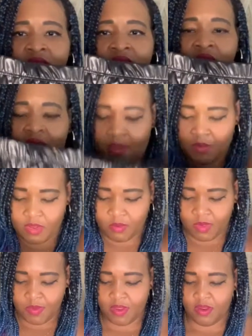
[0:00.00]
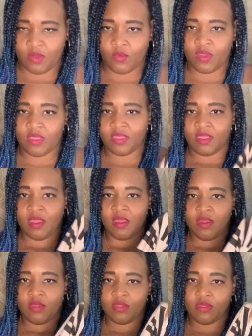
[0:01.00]
that I'm going to be pairing with
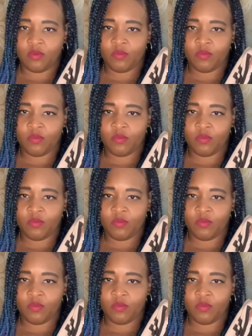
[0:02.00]
the